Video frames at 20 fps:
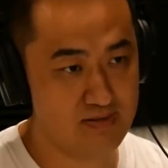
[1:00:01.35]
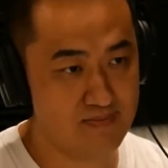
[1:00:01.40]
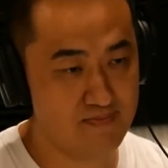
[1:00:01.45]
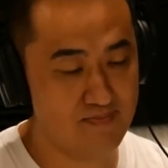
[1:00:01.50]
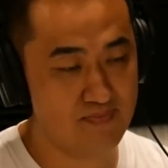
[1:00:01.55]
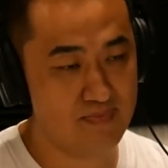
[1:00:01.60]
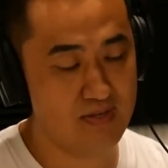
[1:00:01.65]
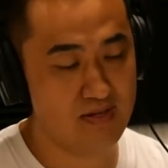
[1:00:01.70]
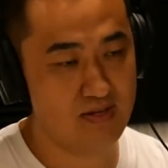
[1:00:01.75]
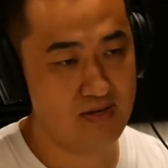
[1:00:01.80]

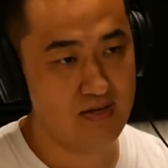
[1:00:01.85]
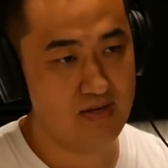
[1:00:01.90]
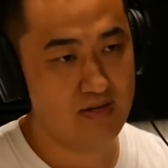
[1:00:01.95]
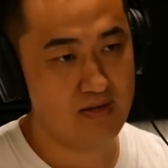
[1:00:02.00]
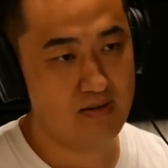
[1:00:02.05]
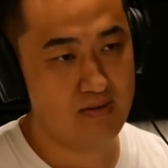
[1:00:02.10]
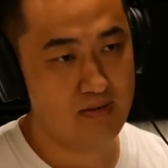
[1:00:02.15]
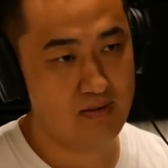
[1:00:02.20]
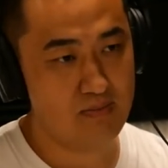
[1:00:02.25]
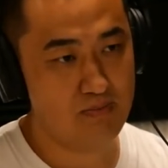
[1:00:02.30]
Yeah, yeah, poor
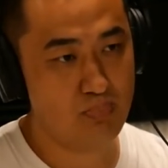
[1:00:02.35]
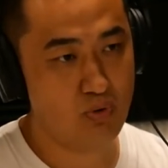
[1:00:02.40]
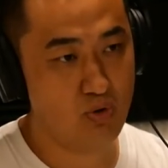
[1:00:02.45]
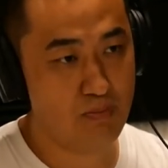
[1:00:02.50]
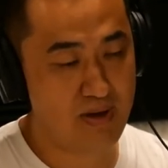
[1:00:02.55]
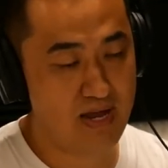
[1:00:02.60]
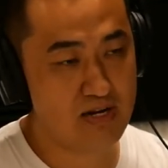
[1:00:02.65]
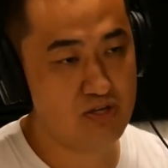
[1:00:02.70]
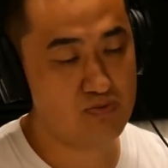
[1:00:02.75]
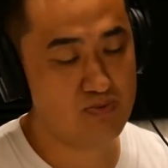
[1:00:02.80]
management.
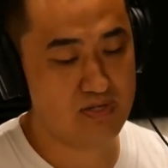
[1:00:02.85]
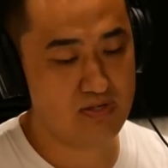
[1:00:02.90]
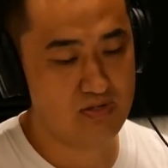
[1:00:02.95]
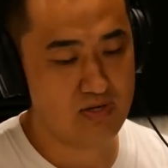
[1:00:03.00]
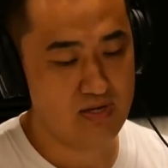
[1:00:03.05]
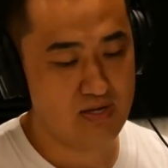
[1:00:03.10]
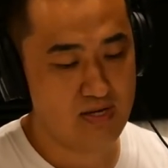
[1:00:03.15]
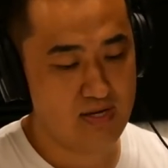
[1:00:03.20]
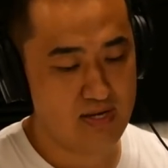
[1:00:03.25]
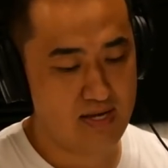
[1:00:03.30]
Poor
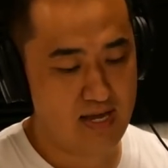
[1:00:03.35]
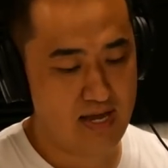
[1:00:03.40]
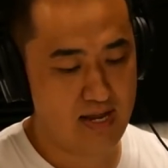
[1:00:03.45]
management. Yeah.